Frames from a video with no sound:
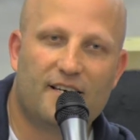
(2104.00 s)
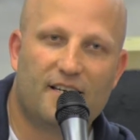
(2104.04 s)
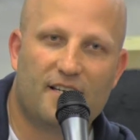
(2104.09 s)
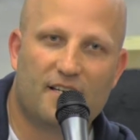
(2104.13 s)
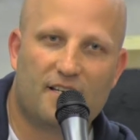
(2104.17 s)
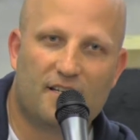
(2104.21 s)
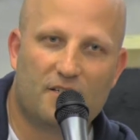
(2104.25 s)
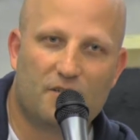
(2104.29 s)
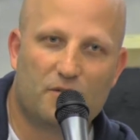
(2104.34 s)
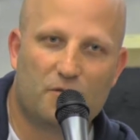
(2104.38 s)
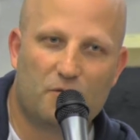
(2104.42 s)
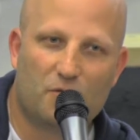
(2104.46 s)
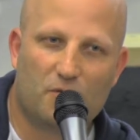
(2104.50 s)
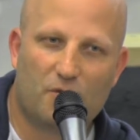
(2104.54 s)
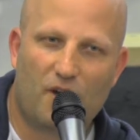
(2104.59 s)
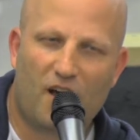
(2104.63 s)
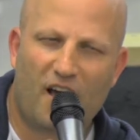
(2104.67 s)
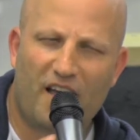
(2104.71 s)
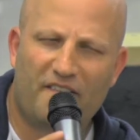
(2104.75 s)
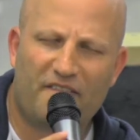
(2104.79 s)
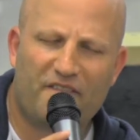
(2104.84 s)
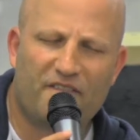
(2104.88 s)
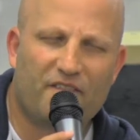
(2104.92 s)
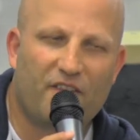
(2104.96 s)
and I, don't,
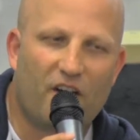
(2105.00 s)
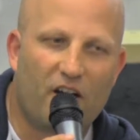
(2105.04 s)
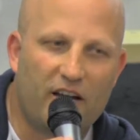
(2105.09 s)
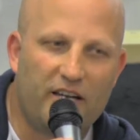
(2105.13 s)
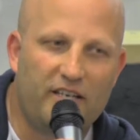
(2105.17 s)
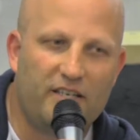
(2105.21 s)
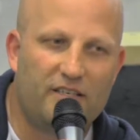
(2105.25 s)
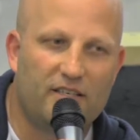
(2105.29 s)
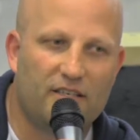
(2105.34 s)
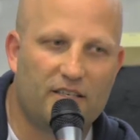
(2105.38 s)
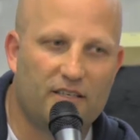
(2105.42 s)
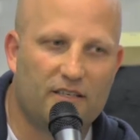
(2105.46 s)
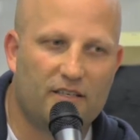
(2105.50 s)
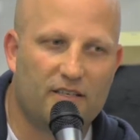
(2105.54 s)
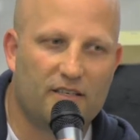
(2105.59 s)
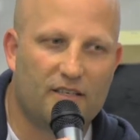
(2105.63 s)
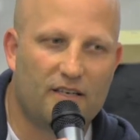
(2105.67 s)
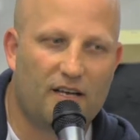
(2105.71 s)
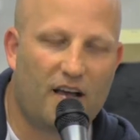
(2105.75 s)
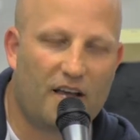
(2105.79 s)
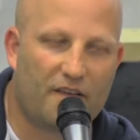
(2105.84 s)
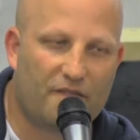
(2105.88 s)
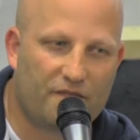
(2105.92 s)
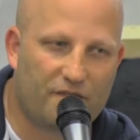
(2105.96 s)
I, find,
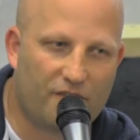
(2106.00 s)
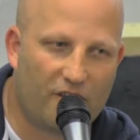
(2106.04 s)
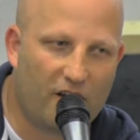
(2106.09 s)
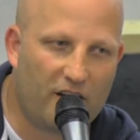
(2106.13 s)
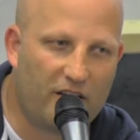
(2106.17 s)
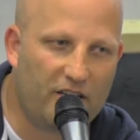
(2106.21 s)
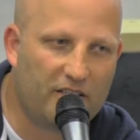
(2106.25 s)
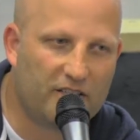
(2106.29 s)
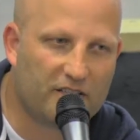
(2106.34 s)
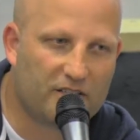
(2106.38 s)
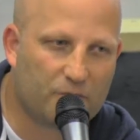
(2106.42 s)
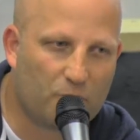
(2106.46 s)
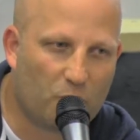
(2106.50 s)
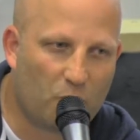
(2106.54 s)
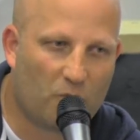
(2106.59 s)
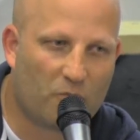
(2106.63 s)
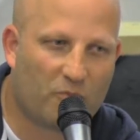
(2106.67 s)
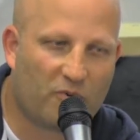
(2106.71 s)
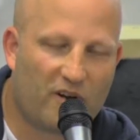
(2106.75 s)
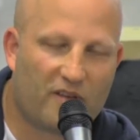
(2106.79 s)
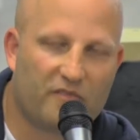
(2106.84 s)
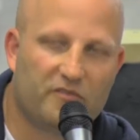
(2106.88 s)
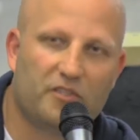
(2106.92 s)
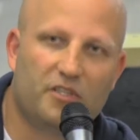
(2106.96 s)
I find it's
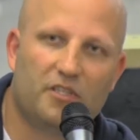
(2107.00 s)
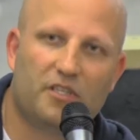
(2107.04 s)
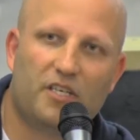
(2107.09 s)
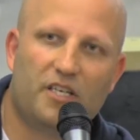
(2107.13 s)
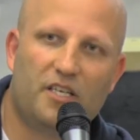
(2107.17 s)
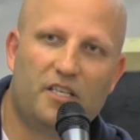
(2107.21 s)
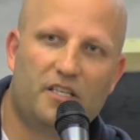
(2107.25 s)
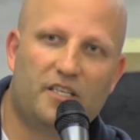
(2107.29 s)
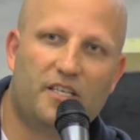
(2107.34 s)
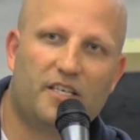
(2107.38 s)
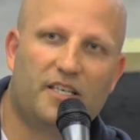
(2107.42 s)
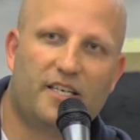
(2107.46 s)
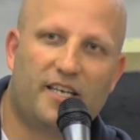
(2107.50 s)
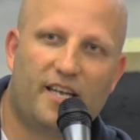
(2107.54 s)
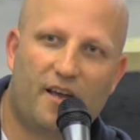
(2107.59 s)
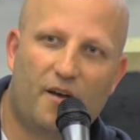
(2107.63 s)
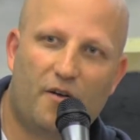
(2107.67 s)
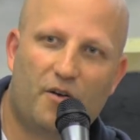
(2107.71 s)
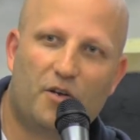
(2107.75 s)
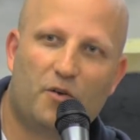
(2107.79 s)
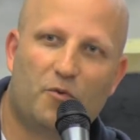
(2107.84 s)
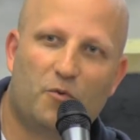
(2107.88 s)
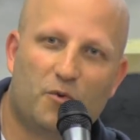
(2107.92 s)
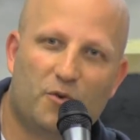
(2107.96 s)
more prevalent in the
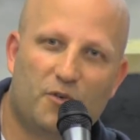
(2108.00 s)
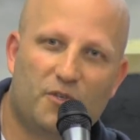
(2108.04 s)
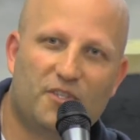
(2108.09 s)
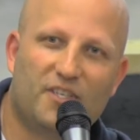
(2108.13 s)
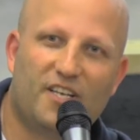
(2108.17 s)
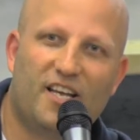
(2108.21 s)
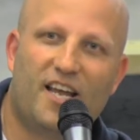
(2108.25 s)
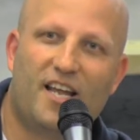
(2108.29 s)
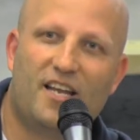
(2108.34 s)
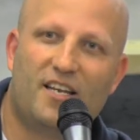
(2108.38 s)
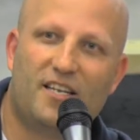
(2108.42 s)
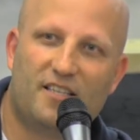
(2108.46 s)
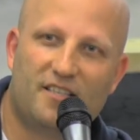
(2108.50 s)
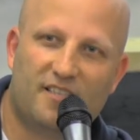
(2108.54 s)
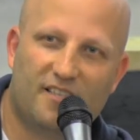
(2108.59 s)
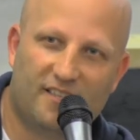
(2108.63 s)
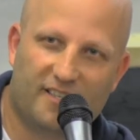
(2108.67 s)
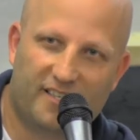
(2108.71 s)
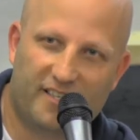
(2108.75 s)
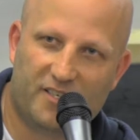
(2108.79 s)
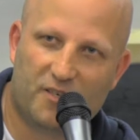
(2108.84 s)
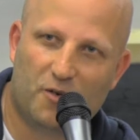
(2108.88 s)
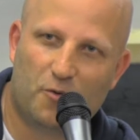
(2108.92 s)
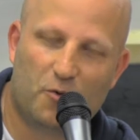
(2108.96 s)
accounting world and in the
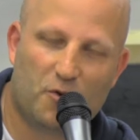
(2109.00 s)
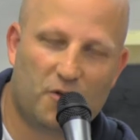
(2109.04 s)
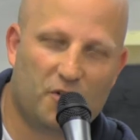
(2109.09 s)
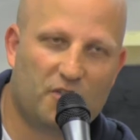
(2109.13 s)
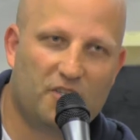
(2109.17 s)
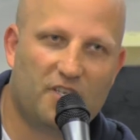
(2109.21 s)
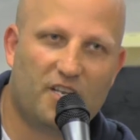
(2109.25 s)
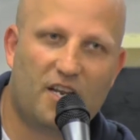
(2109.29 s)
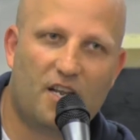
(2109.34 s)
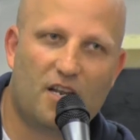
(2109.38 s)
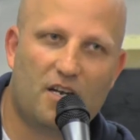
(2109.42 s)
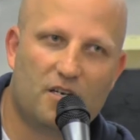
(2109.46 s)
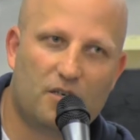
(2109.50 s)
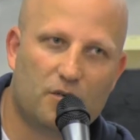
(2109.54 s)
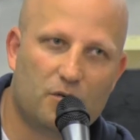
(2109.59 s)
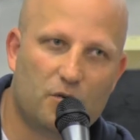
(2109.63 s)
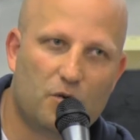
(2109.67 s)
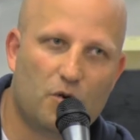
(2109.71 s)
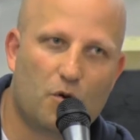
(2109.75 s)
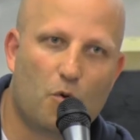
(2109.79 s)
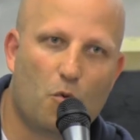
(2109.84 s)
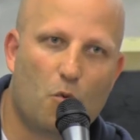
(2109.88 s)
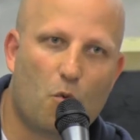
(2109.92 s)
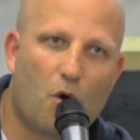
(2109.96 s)
legal world, and I
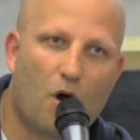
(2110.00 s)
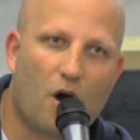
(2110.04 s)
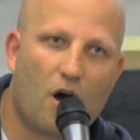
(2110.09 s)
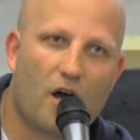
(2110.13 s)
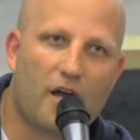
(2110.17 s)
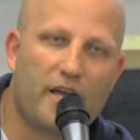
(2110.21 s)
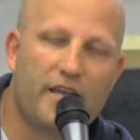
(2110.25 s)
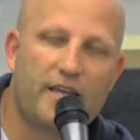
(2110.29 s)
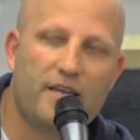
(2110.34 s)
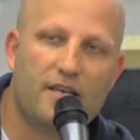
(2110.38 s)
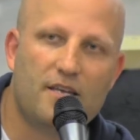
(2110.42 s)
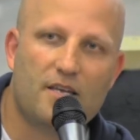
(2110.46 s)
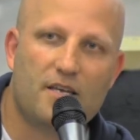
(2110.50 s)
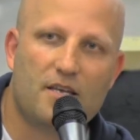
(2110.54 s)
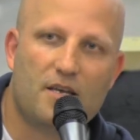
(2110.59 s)
don't know why,